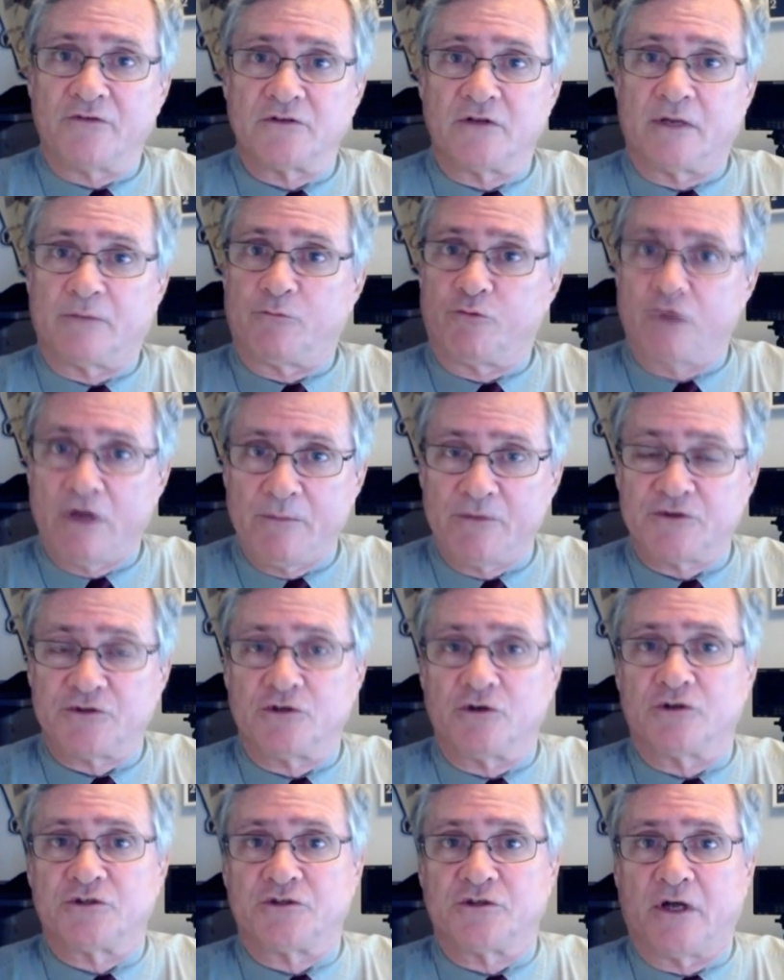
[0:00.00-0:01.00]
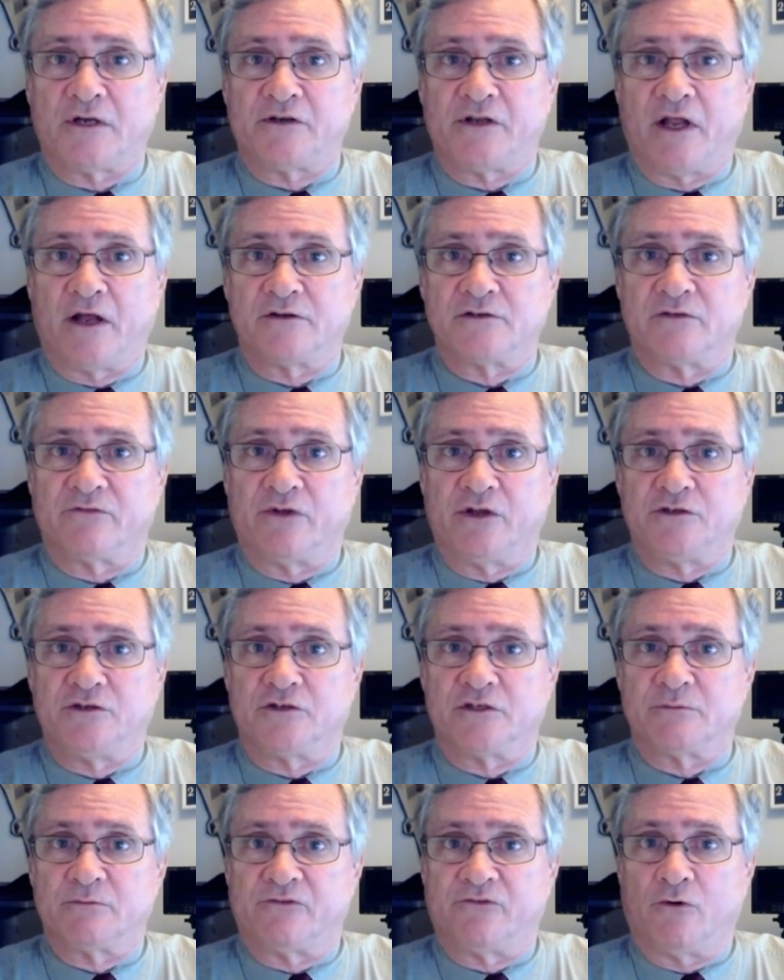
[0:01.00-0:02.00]
like premature shutdowns of
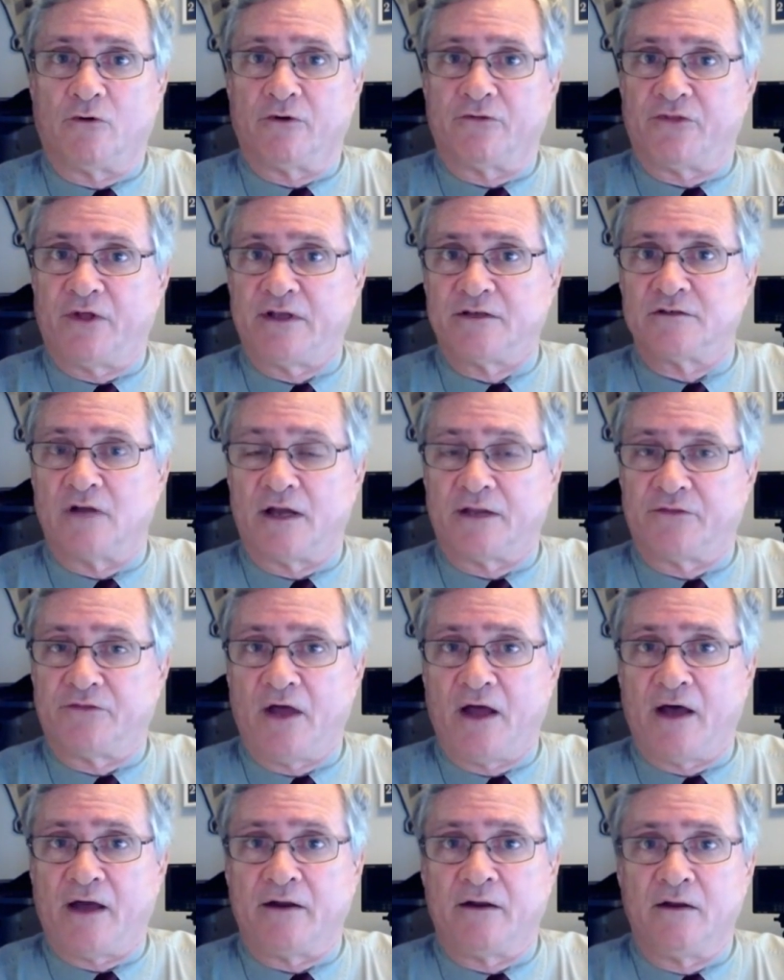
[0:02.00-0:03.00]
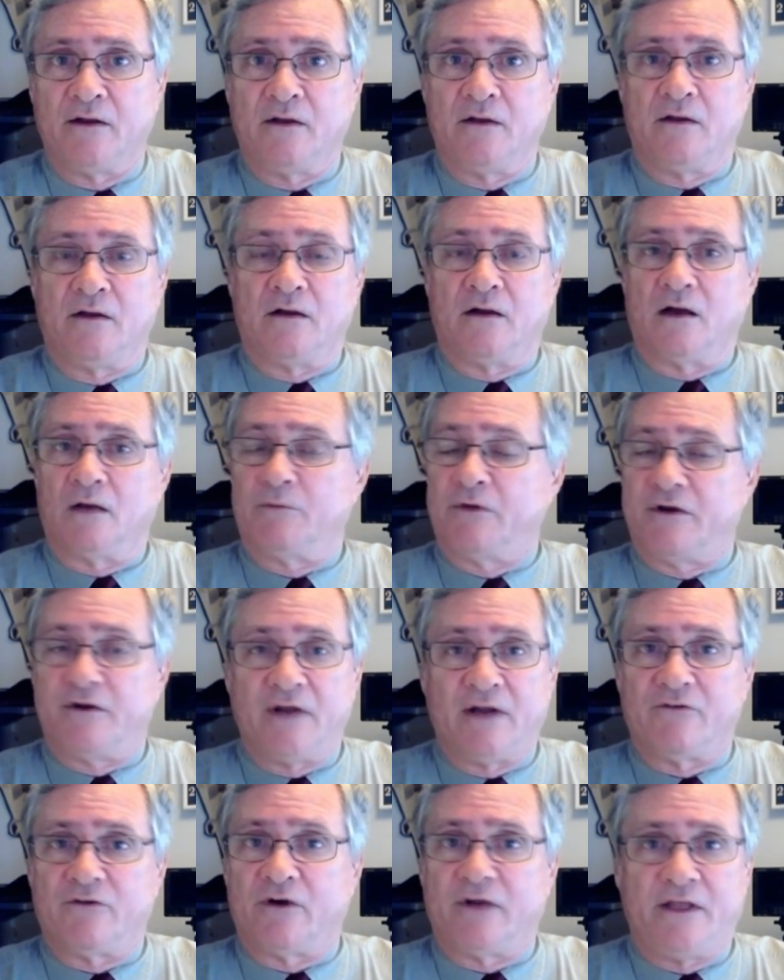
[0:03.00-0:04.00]
engines before, things like that, uh, but
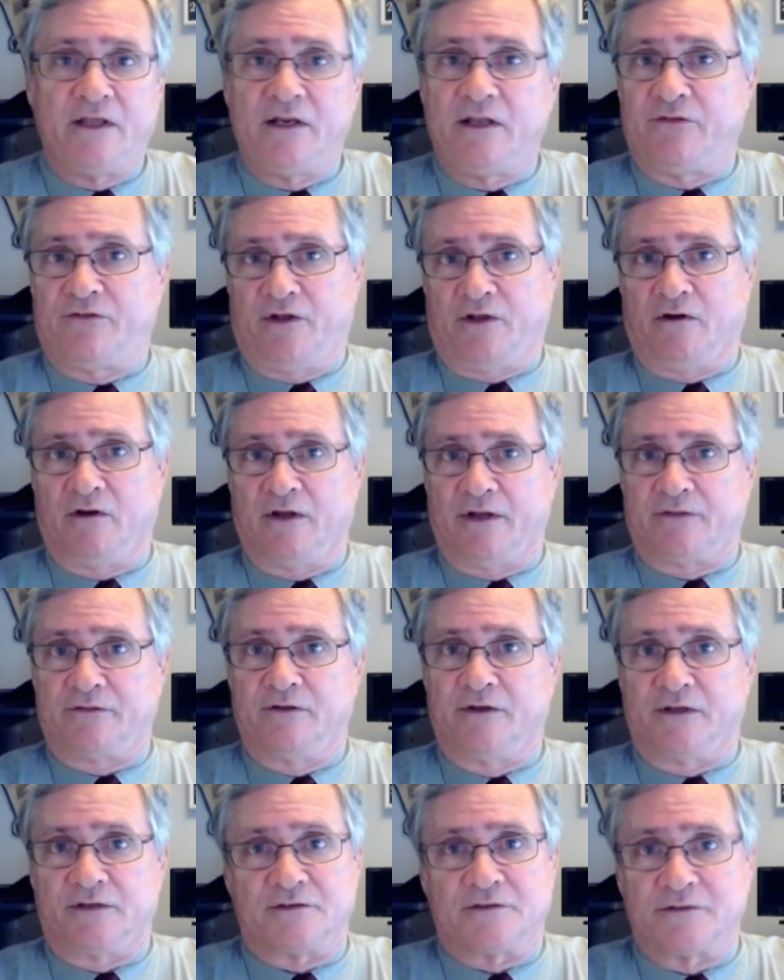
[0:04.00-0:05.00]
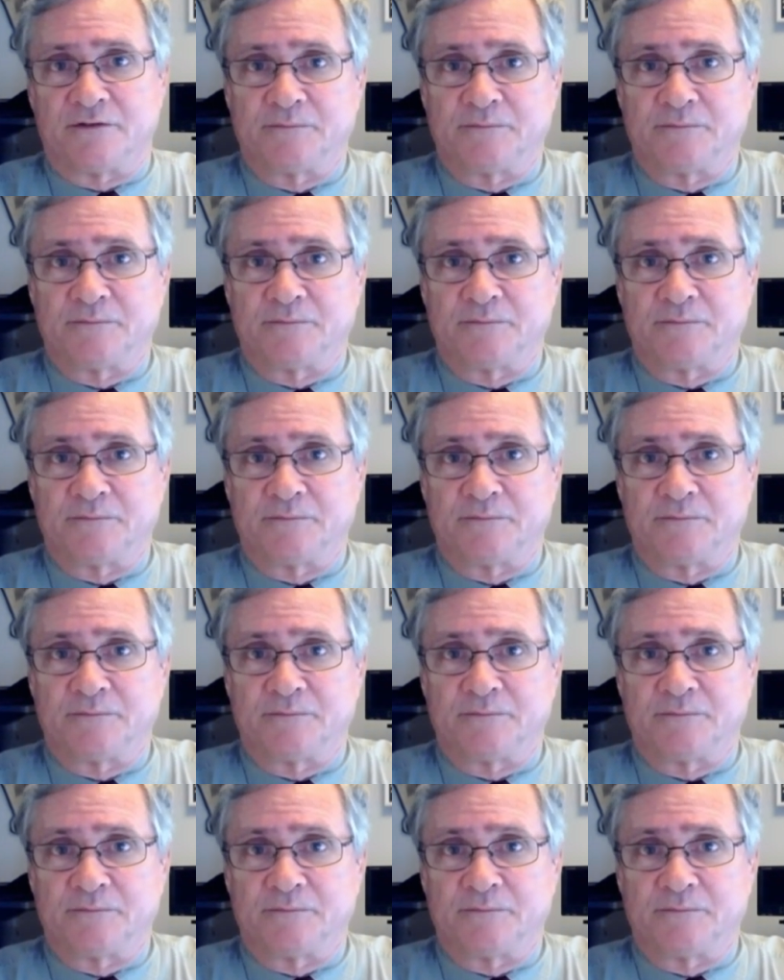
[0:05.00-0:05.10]
never anything like this.